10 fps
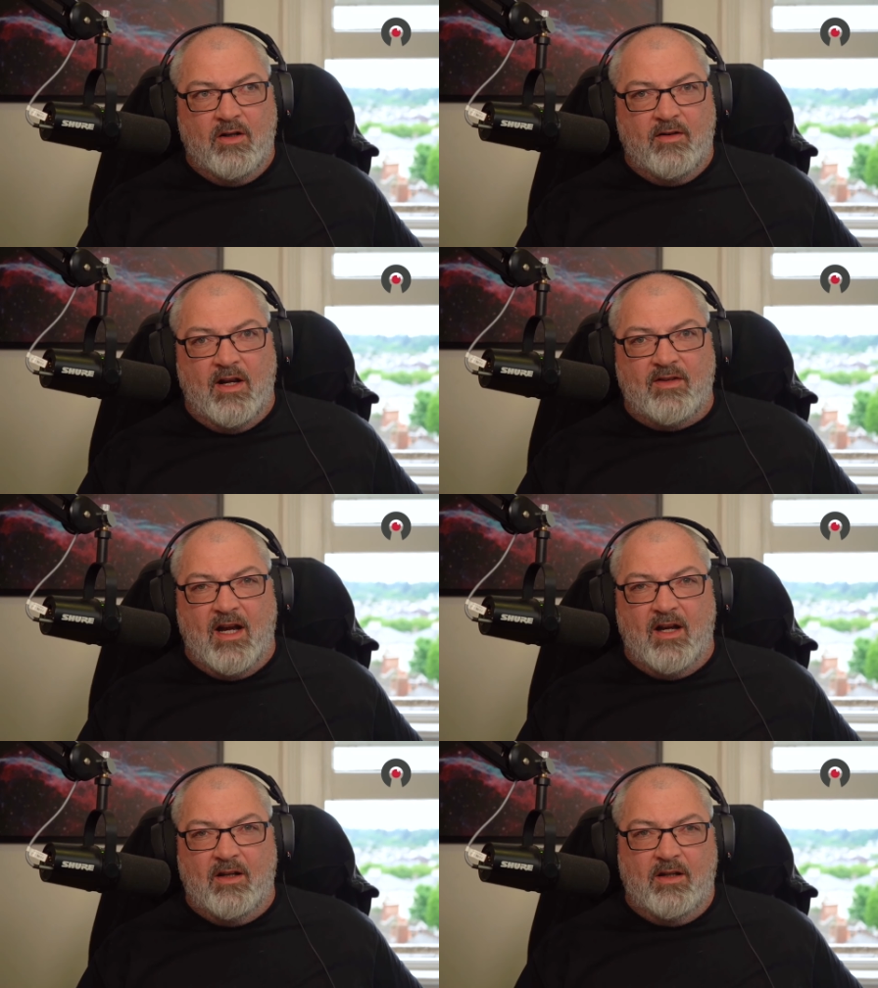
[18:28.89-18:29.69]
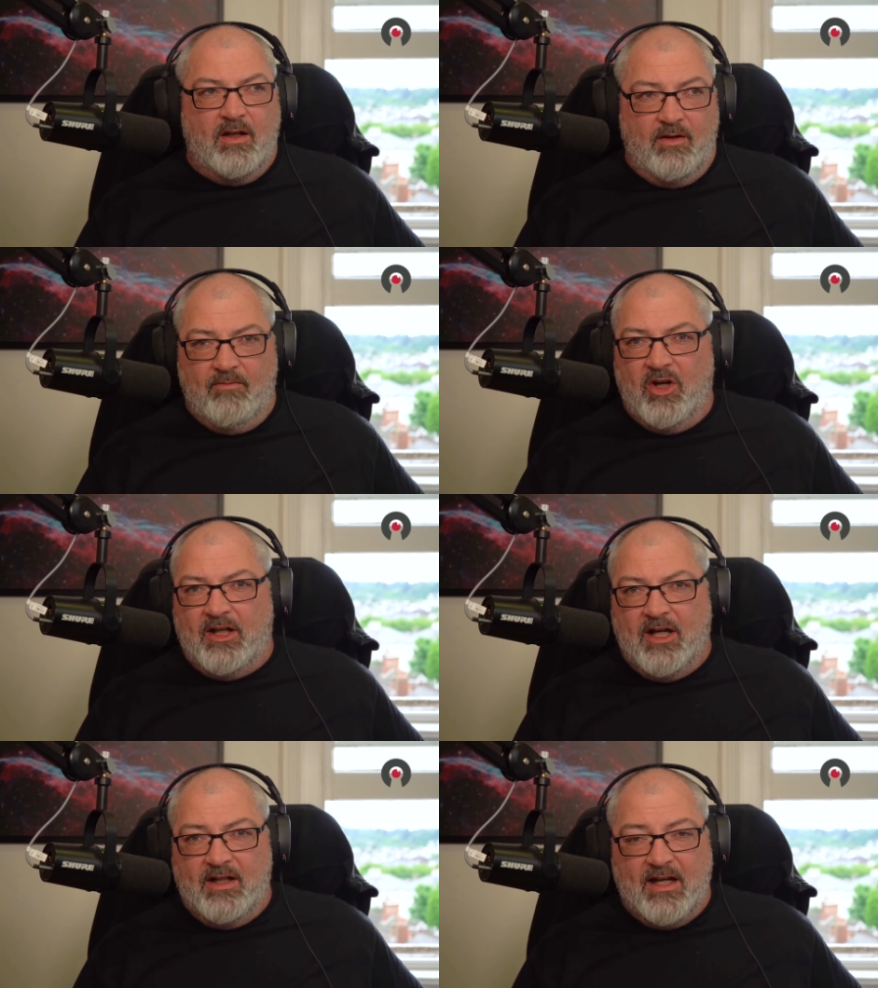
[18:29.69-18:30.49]
there's, you know, in my
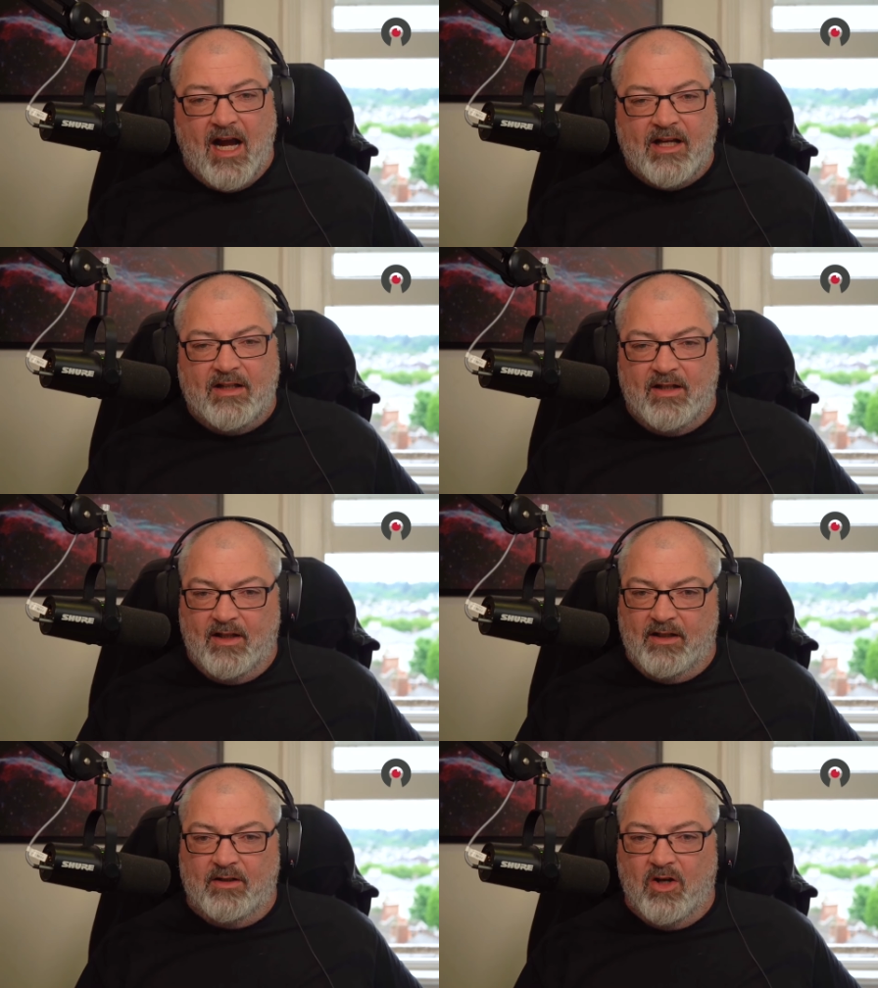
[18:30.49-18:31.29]
case, 18,